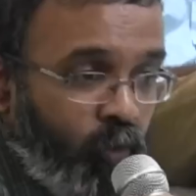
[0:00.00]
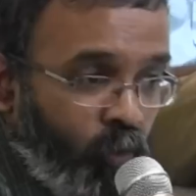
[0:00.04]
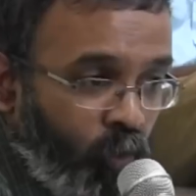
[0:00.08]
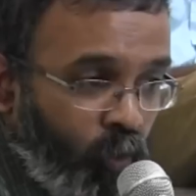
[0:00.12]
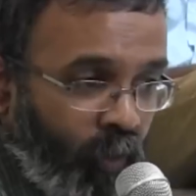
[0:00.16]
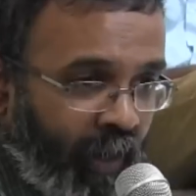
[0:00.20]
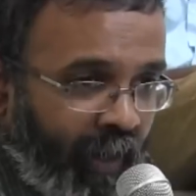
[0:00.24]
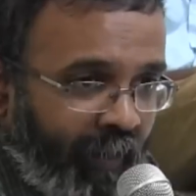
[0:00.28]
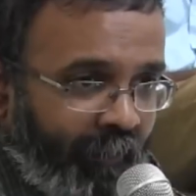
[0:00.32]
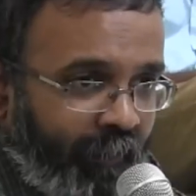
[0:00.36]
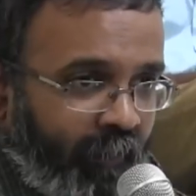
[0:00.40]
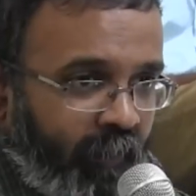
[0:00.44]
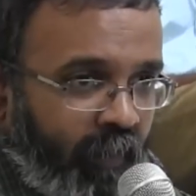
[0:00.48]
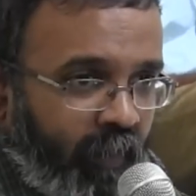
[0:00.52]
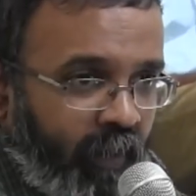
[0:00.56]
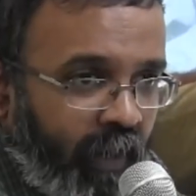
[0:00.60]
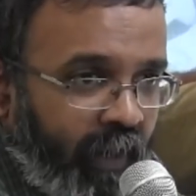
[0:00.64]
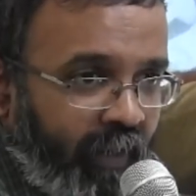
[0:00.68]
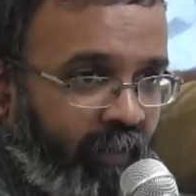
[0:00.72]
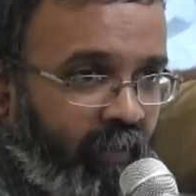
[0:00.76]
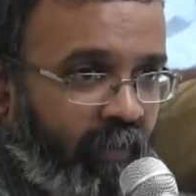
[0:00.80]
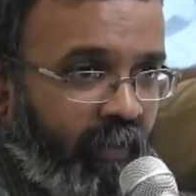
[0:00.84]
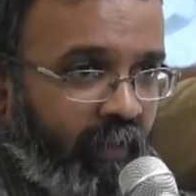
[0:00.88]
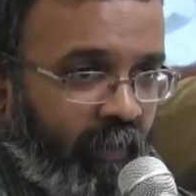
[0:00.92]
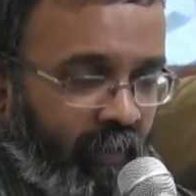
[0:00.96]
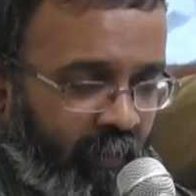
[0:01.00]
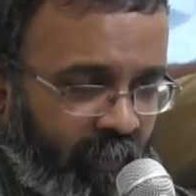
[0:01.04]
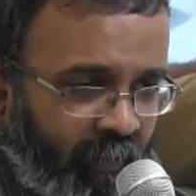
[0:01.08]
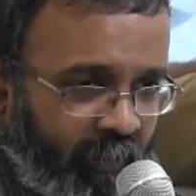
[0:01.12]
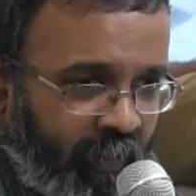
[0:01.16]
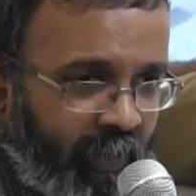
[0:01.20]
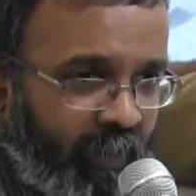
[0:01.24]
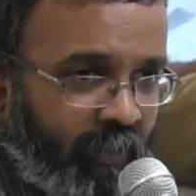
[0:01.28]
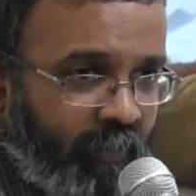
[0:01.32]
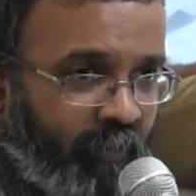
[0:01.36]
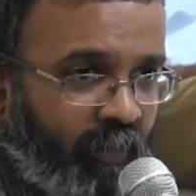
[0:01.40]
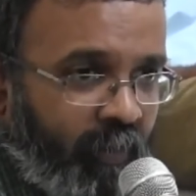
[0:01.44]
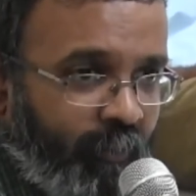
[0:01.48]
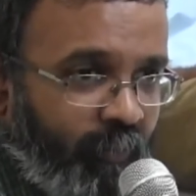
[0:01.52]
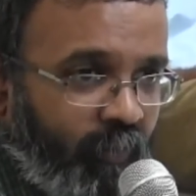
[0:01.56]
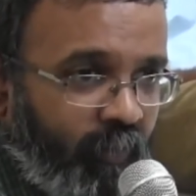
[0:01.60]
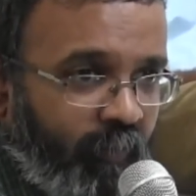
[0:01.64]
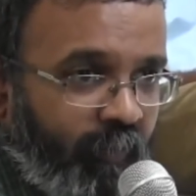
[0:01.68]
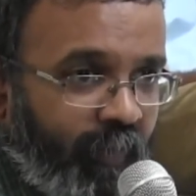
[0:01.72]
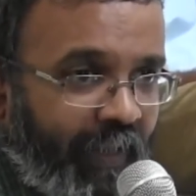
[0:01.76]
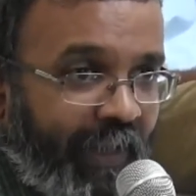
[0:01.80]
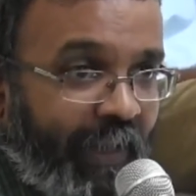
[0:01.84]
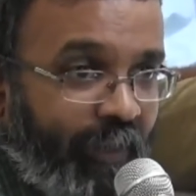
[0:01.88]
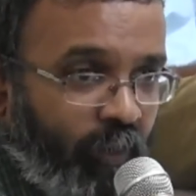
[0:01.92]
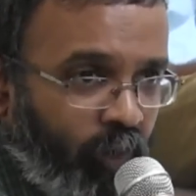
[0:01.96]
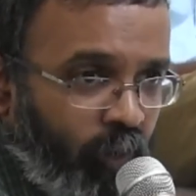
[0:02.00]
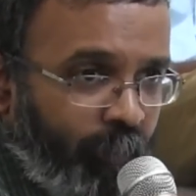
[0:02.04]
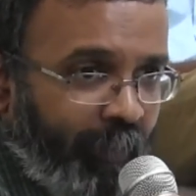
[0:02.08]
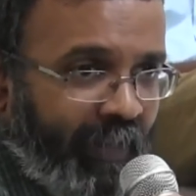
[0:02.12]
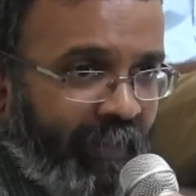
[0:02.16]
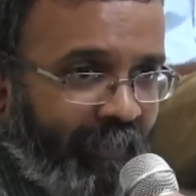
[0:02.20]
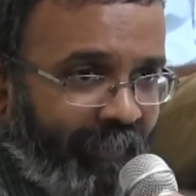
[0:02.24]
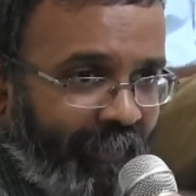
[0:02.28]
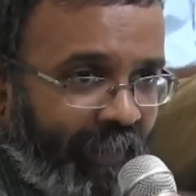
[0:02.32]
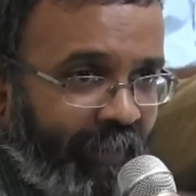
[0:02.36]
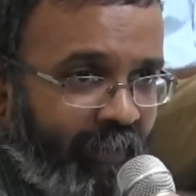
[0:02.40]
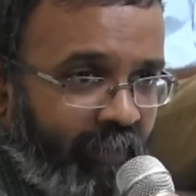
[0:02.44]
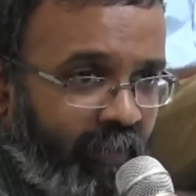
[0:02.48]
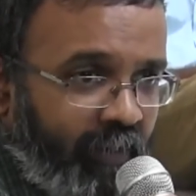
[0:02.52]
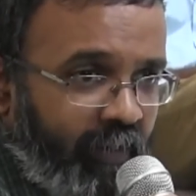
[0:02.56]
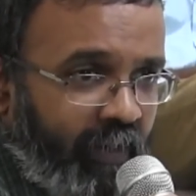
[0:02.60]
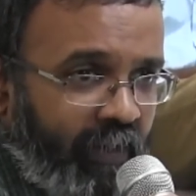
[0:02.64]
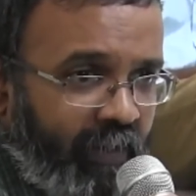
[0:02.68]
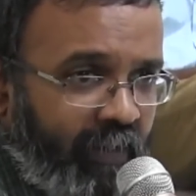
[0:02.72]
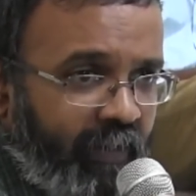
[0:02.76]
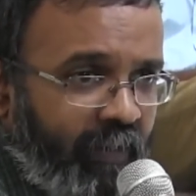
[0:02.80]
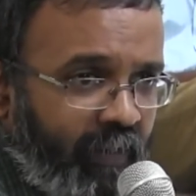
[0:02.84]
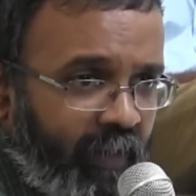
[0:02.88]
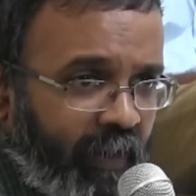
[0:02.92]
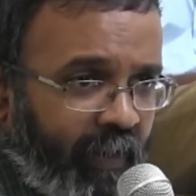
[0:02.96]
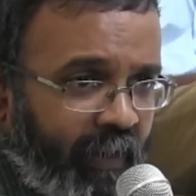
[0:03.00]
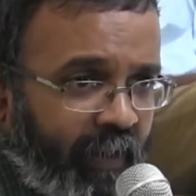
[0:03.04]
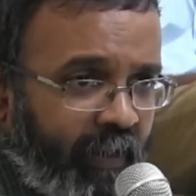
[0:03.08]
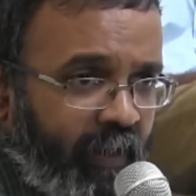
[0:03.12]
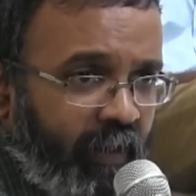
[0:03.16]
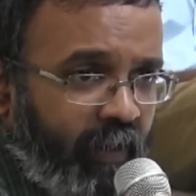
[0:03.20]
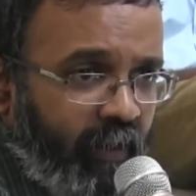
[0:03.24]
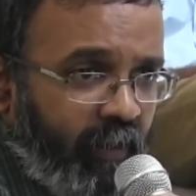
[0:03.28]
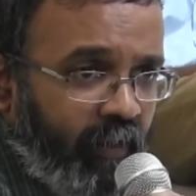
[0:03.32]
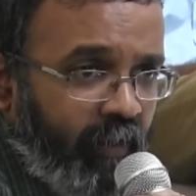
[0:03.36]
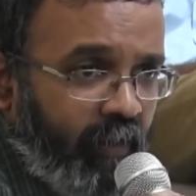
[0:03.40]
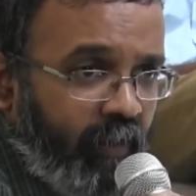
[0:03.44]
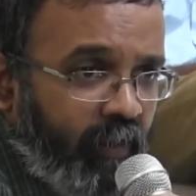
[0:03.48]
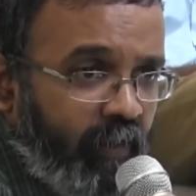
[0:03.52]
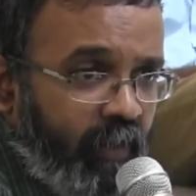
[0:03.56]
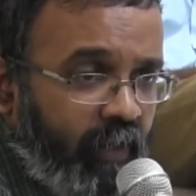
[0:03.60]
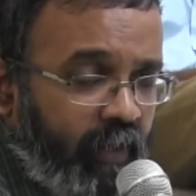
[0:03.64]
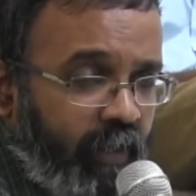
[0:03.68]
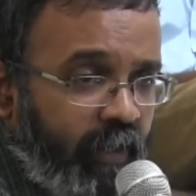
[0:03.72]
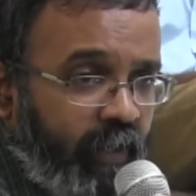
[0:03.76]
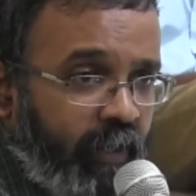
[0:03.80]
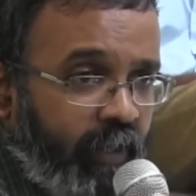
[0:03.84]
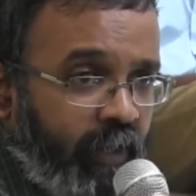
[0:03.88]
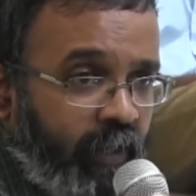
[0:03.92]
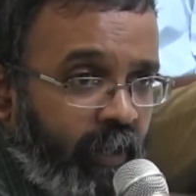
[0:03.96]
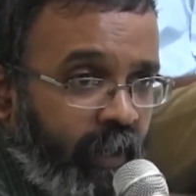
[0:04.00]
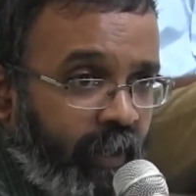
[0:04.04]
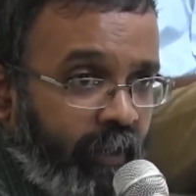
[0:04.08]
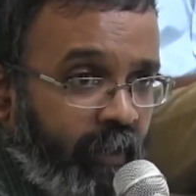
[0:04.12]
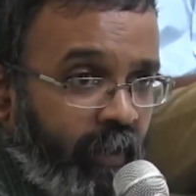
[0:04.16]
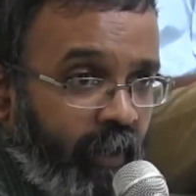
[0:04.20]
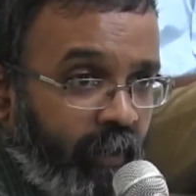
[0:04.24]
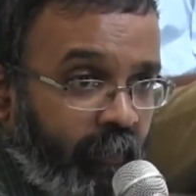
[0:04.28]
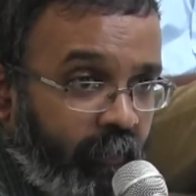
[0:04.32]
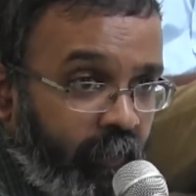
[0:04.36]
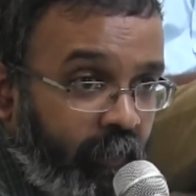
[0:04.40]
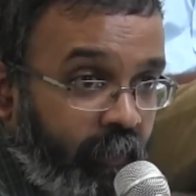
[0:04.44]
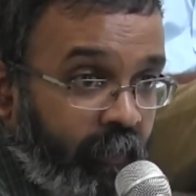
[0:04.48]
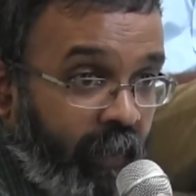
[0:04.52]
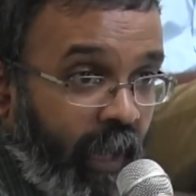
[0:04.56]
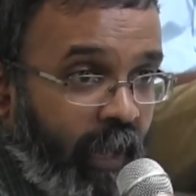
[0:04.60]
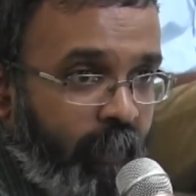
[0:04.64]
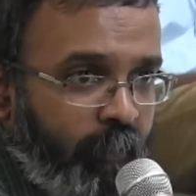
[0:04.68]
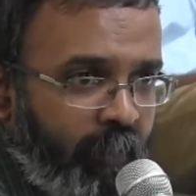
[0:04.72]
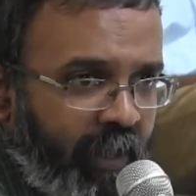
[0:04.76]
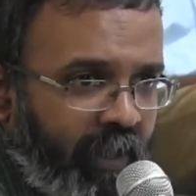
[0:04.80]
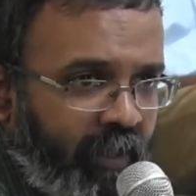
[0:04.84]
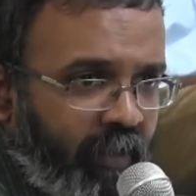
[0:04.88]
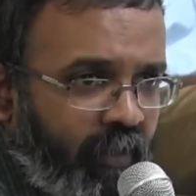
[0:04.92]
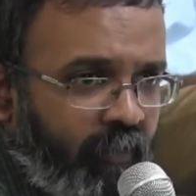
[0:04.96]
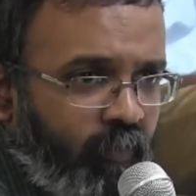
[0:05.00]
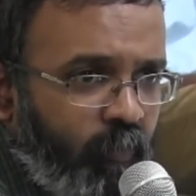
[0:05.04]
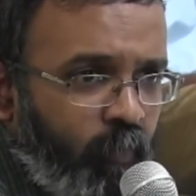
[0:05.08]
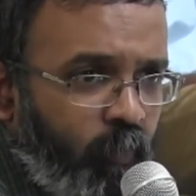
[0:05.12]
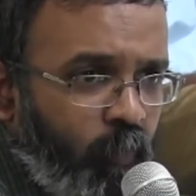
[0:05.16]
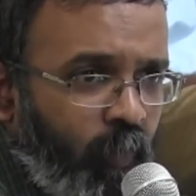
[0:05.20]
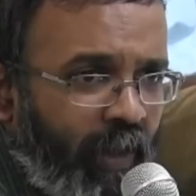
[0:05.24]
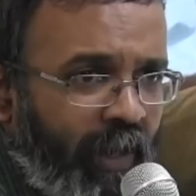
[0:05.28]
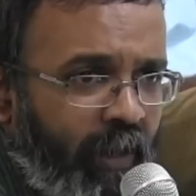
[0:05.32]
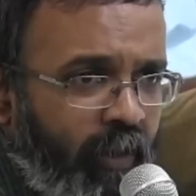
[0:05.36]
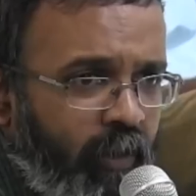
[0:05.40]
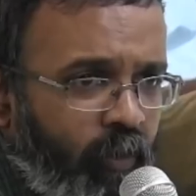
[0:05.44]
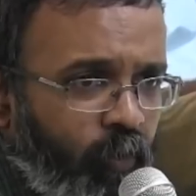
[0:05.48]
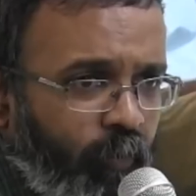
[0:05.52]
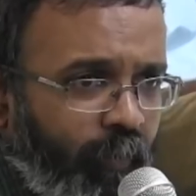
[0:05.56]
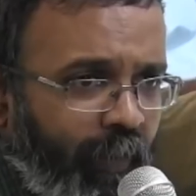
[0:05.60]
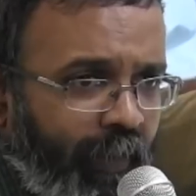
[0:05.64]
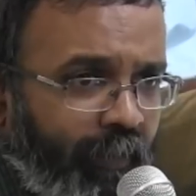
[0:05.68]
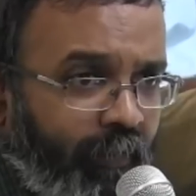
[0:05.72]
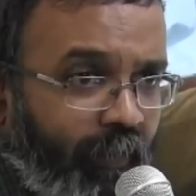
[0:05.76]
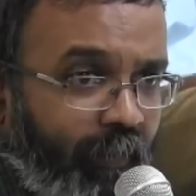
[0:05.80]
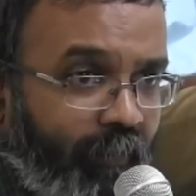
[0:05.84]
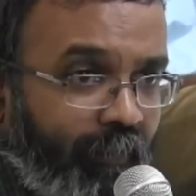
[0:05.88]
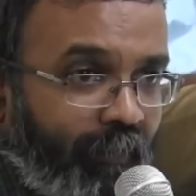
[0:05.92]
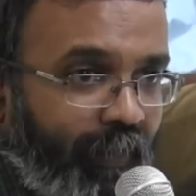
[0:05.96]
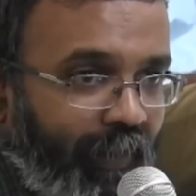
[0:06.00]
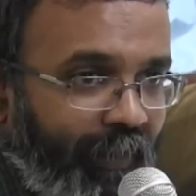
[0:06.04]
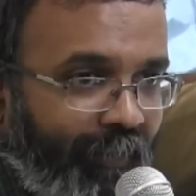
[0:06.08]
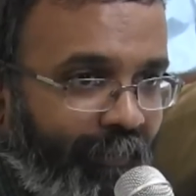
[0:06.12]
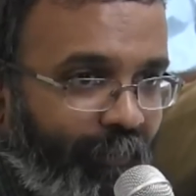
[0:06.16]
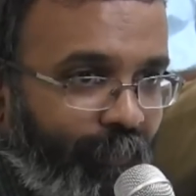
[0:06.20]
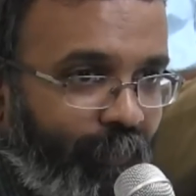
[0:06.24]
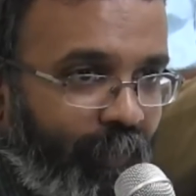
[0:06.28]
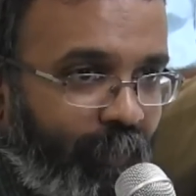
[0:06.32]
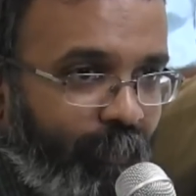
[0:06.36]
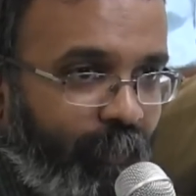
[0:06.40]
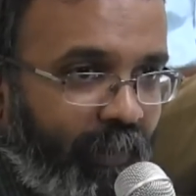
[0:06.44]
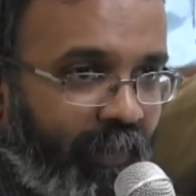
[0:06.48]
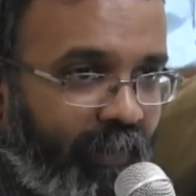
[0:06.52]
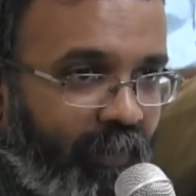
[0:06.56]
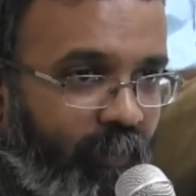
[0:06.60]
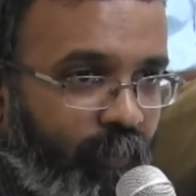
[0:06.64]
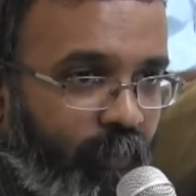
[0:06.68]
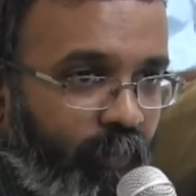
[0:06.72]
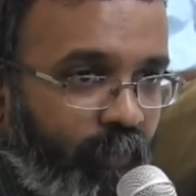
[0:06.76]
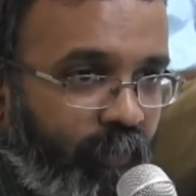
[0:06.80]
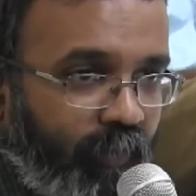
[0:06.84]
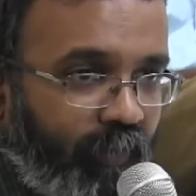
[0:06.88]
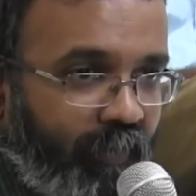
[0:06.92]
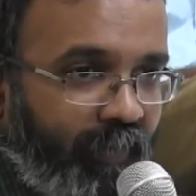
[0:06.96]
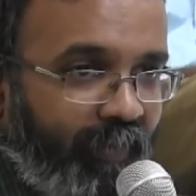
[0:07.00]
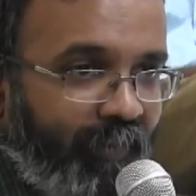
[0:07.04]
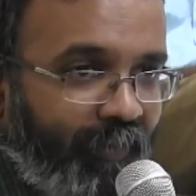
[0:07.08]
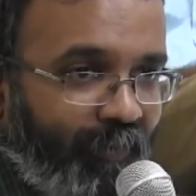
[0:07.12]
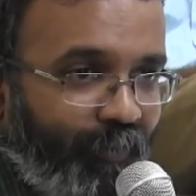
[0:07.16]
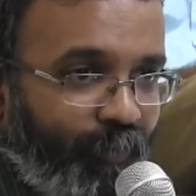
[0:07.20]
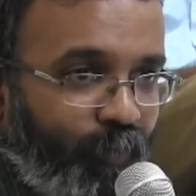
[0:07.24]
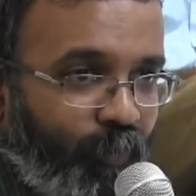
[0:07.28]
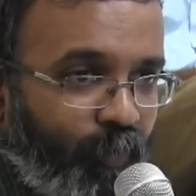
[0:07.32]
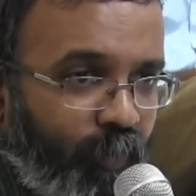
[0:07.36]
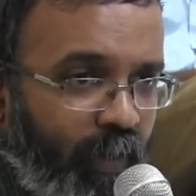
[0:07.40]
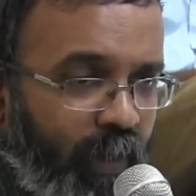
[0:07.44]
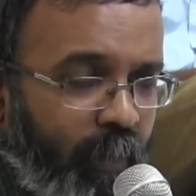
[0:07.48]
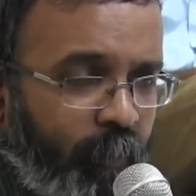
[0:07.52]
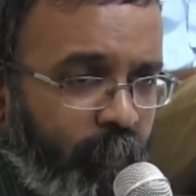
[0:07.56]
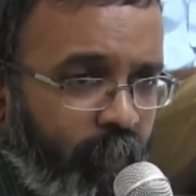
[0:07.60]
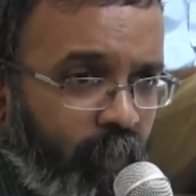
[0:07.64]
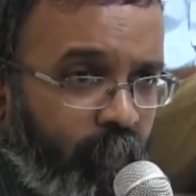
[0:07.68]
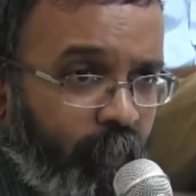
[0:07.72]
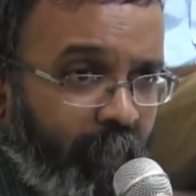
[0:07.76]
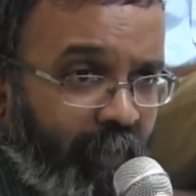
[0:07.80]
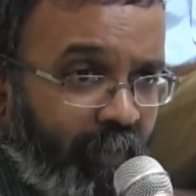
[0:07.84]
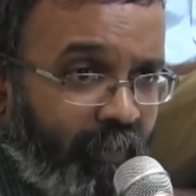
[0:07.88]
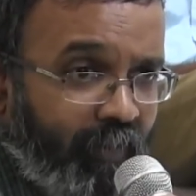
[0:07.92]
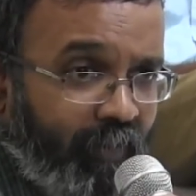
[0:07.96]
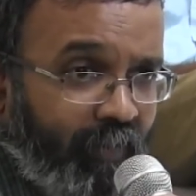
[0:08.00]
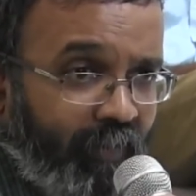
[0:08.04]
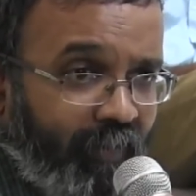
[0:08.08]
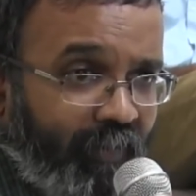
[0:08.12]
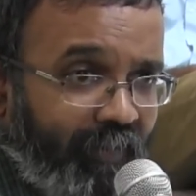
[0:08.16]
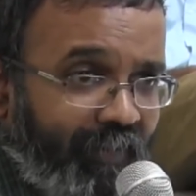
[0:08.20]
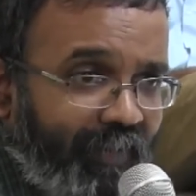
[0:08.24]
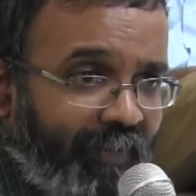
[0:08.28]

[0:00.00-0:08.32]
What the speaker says: do you look at the, like, in terms of the economic cycle, like the timing? When do you think the states will be in a position to implement it?